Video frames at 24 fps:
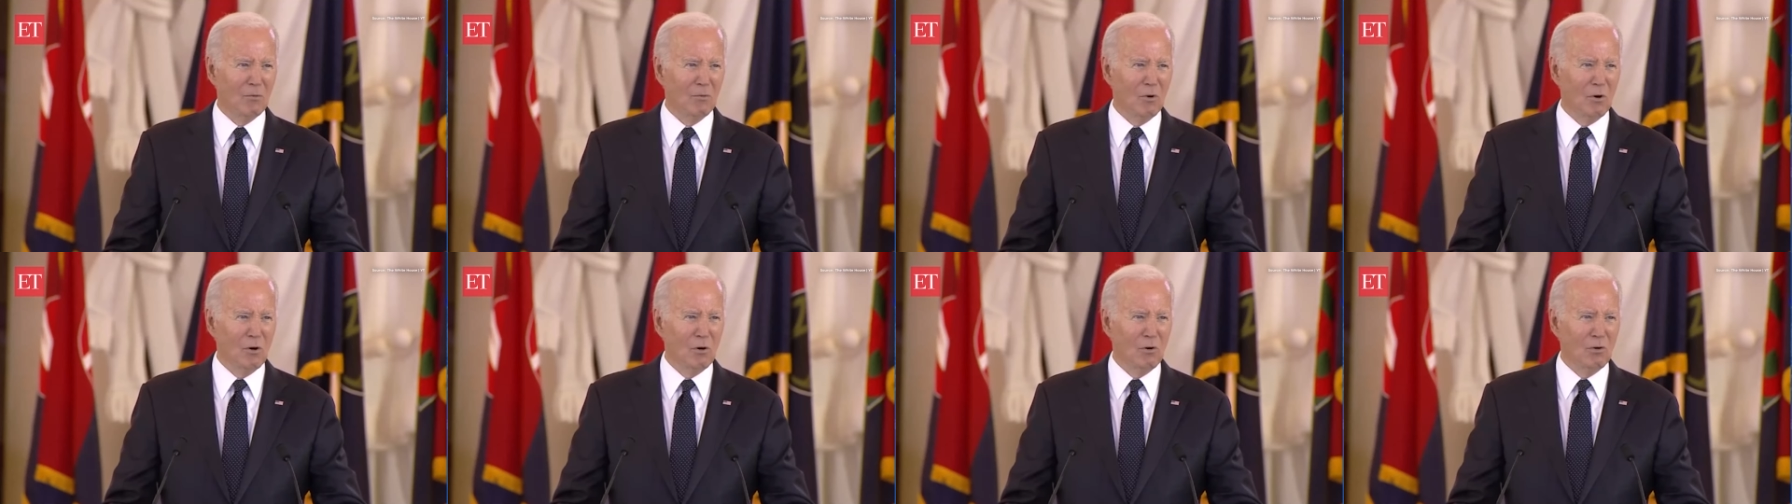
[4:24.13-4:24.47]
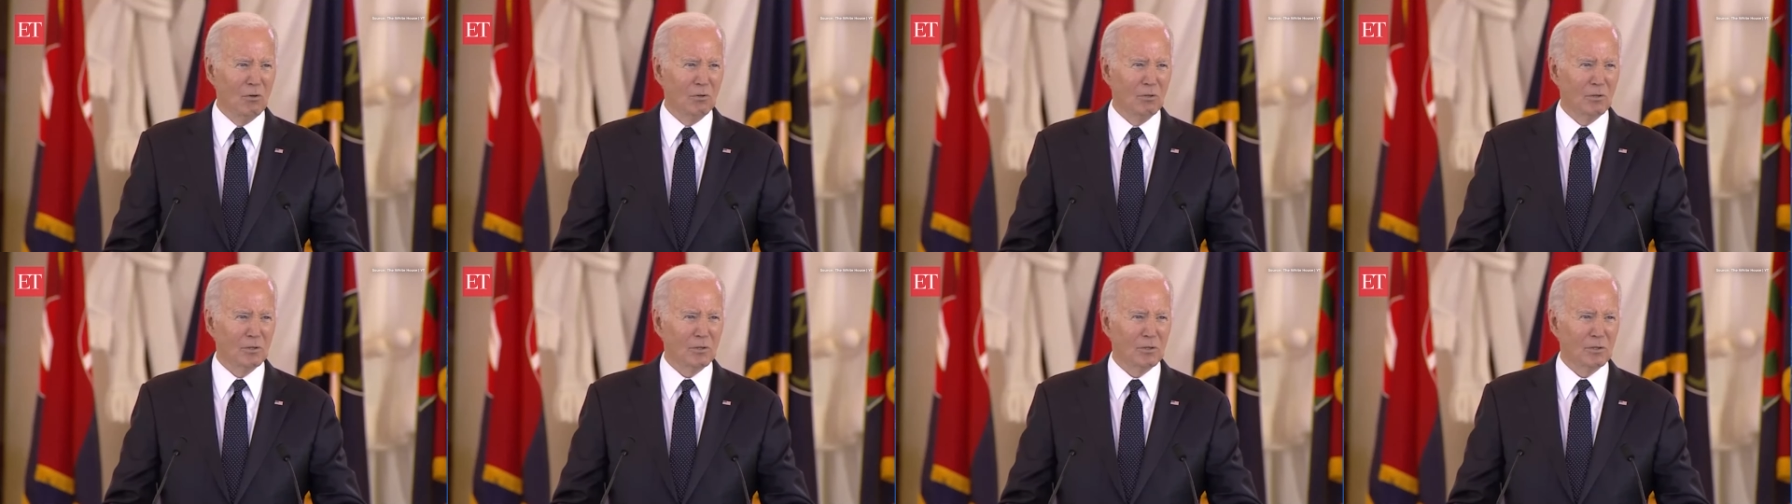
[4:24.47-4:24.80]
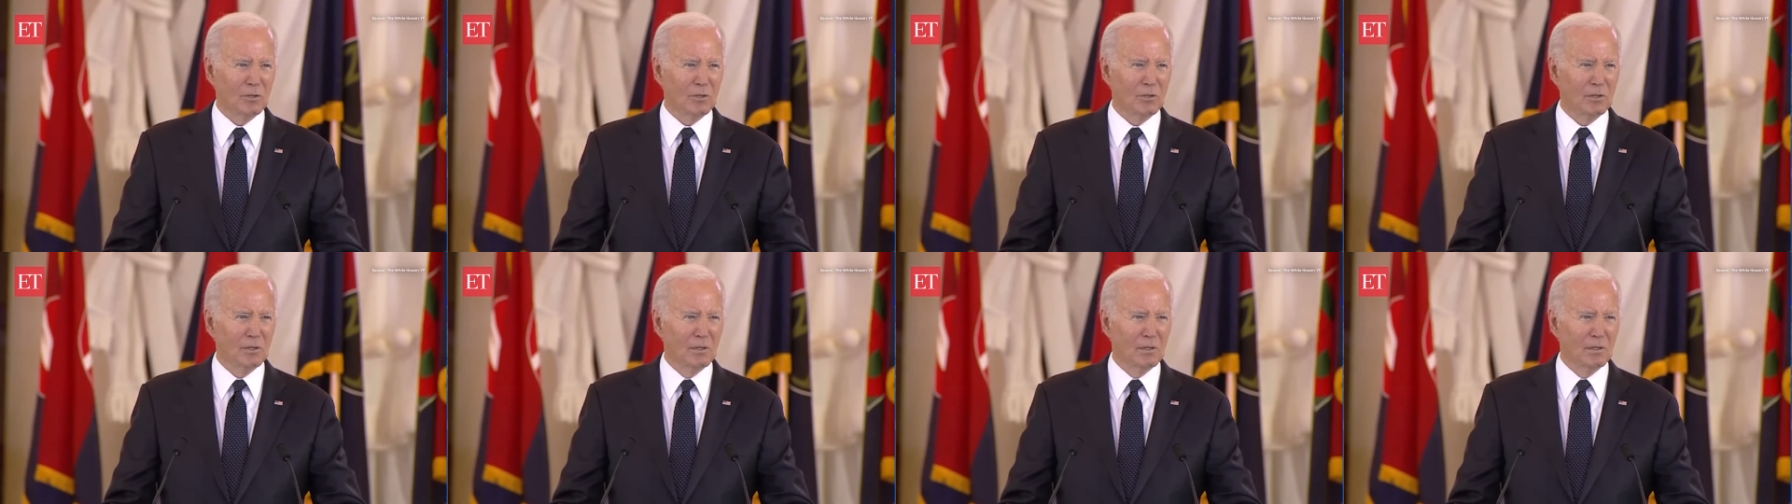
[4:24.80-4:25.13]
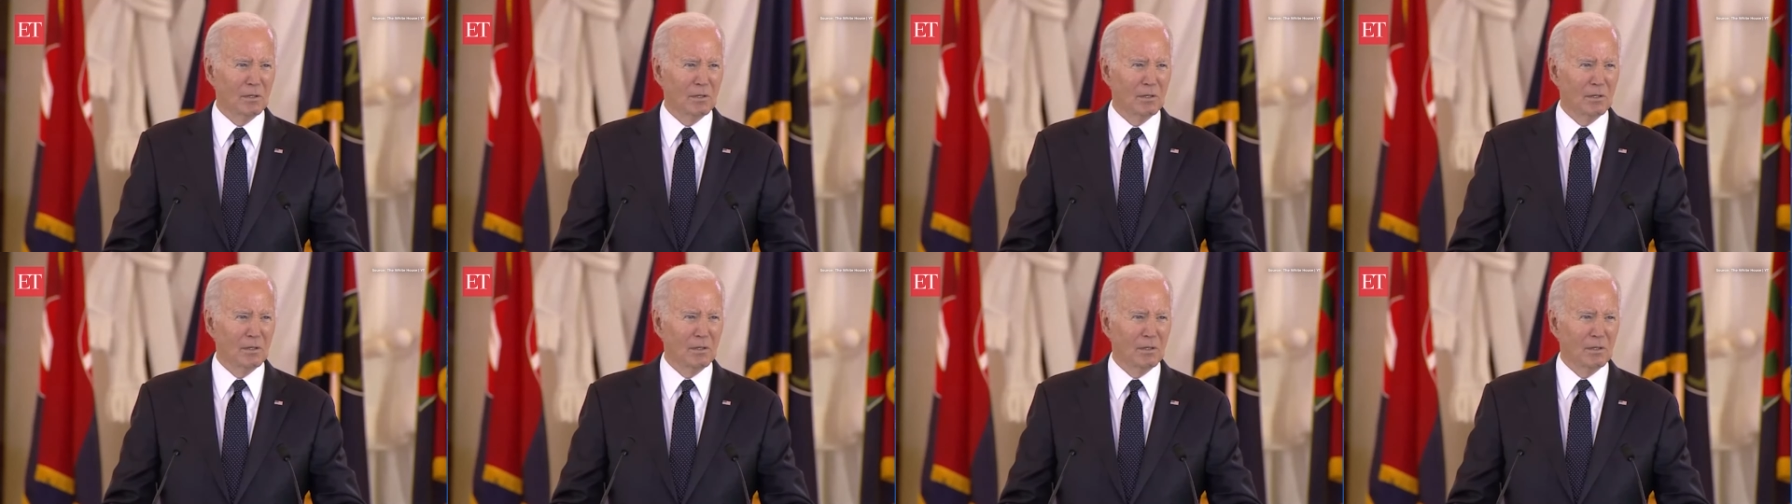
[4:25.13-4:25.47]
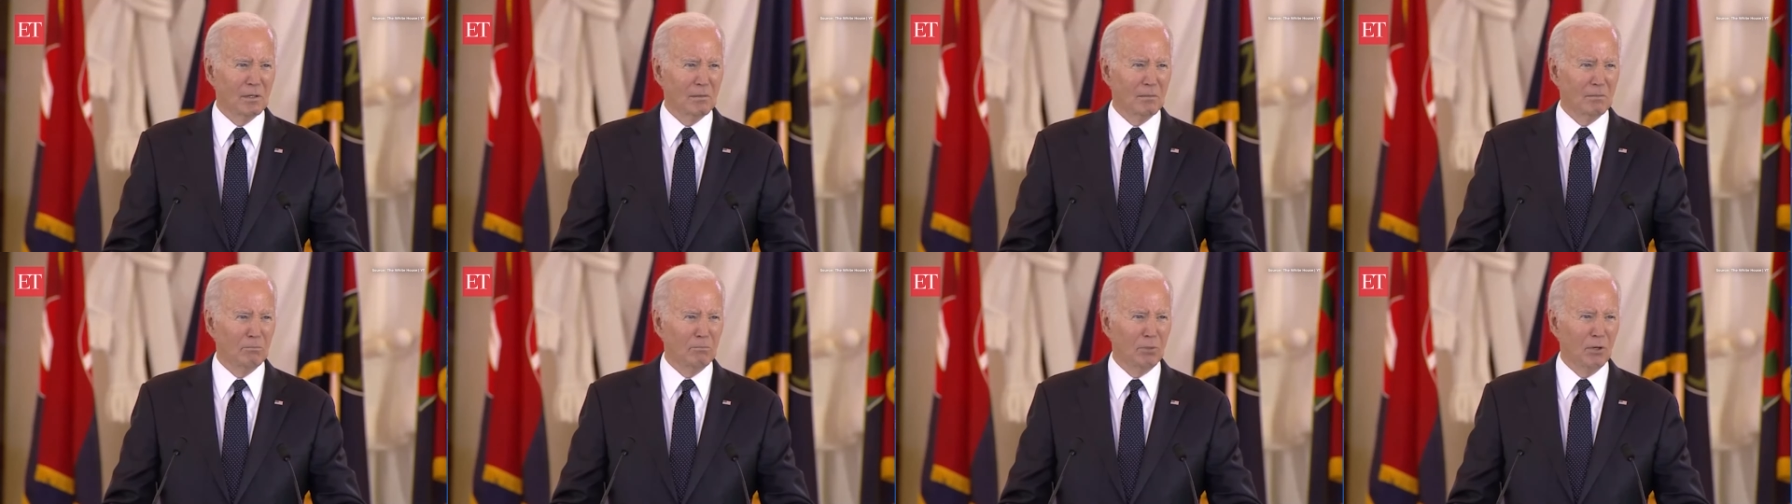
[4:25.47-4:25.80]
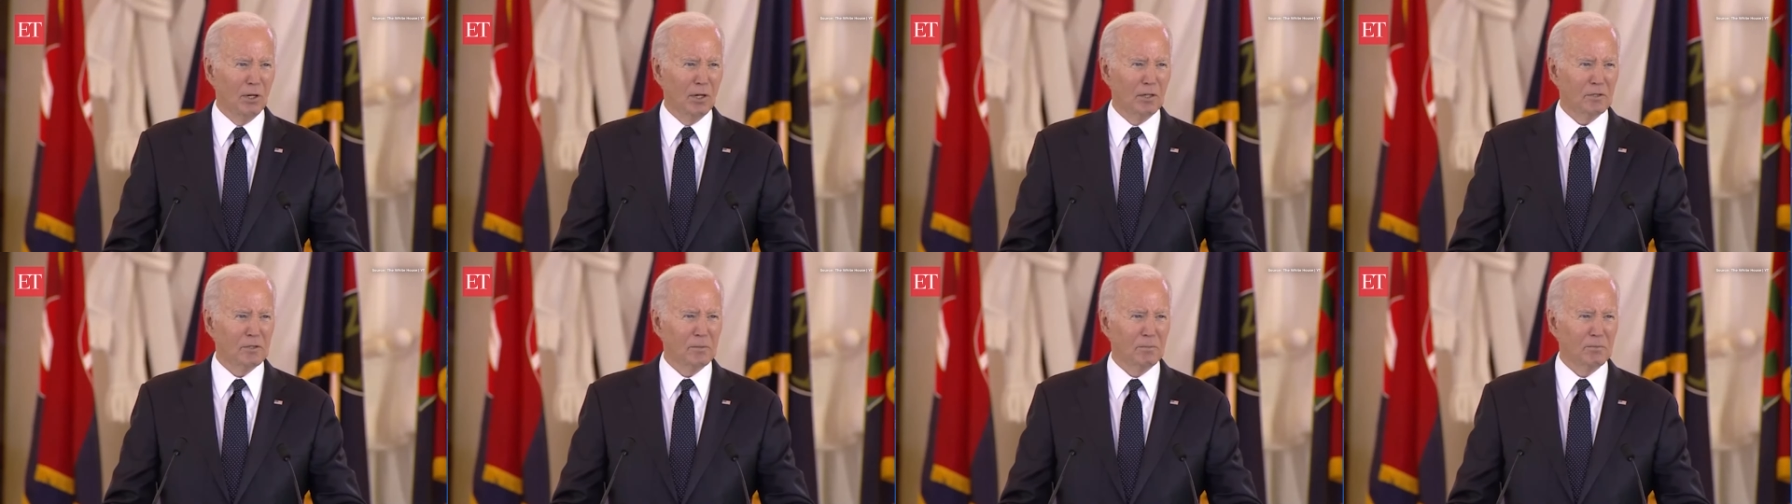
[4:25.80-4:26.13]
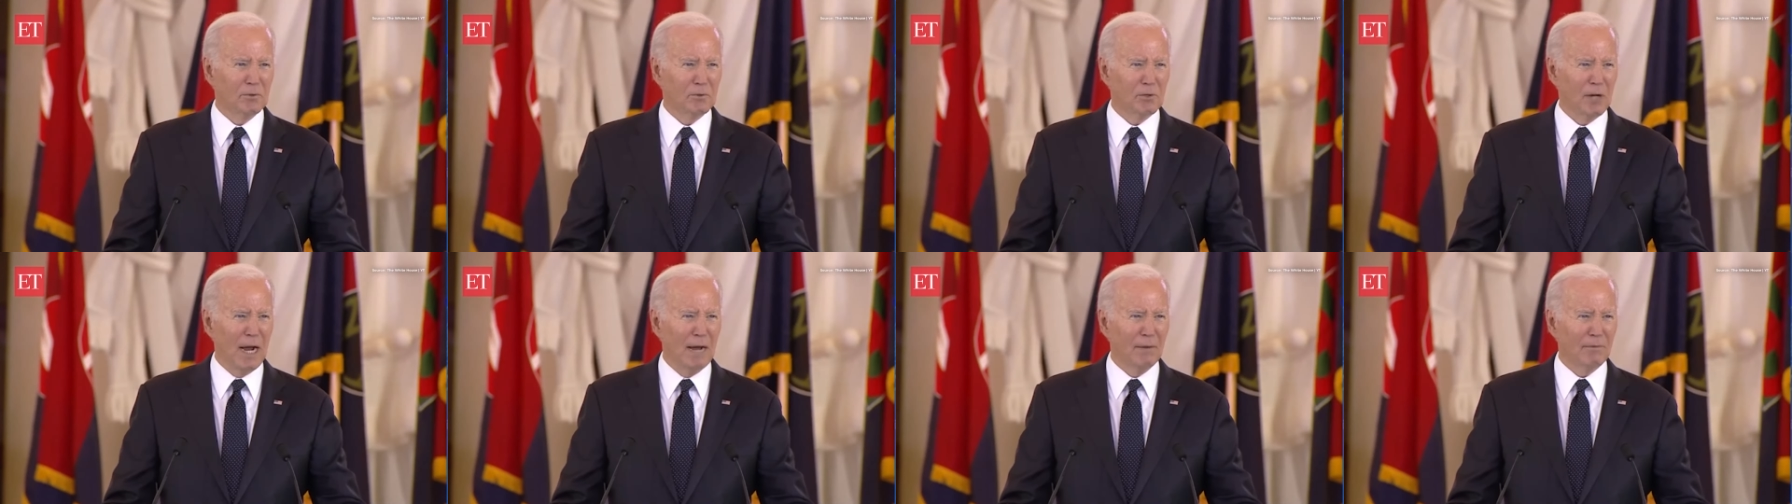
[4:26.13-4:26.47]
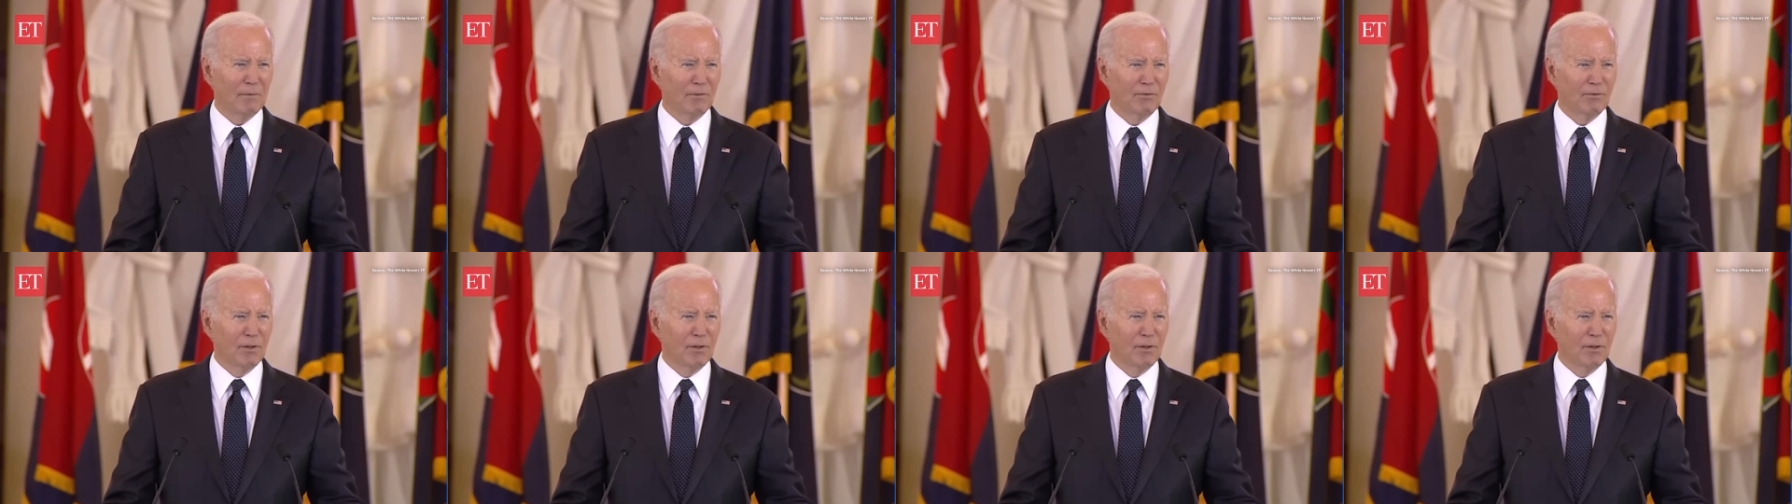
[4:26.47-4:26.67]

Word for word: wounds, bullets and shrapnel